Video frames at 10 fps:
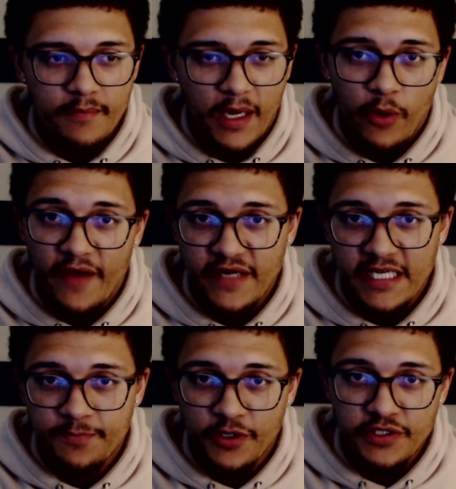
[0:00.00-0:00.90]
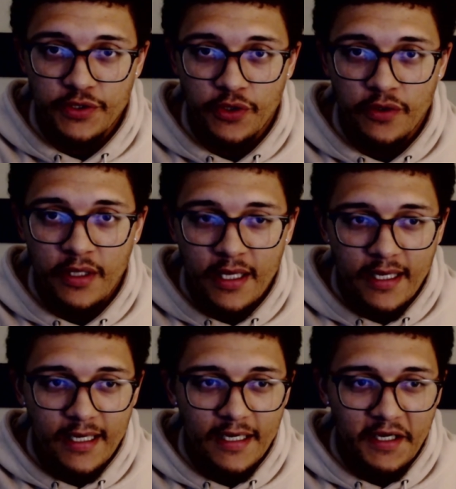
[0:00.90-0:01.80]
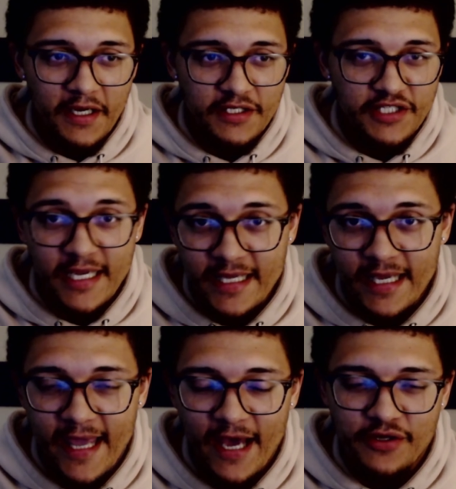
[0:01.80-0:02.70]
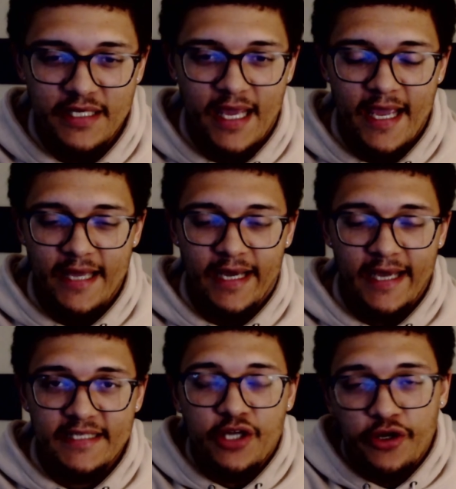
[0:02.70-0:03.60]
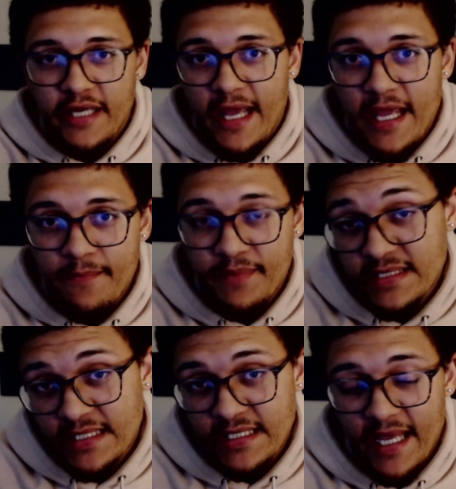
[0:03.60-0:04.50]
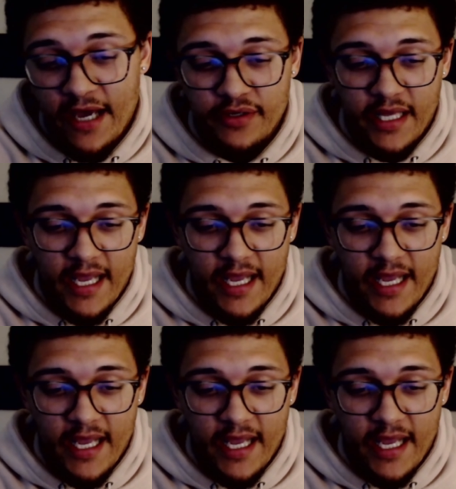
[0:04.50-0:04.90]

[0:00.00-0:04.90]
my wife and I's personal uh, checking account, and I started a business account.